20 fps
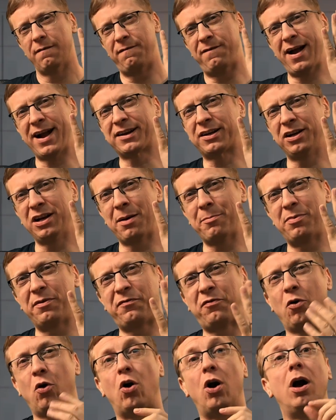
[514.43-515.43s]
Factor number
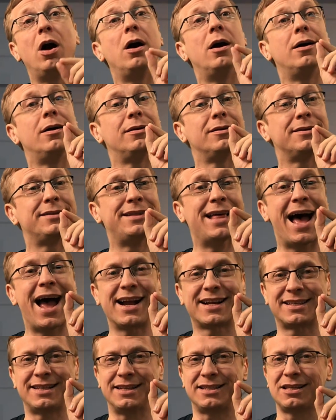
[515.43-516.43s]
4,
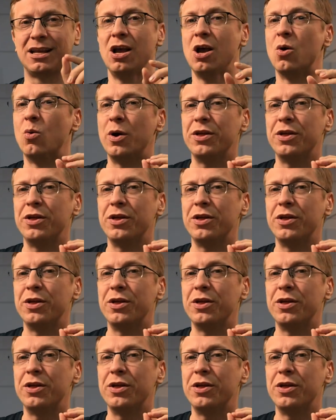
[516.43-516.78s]
taxes.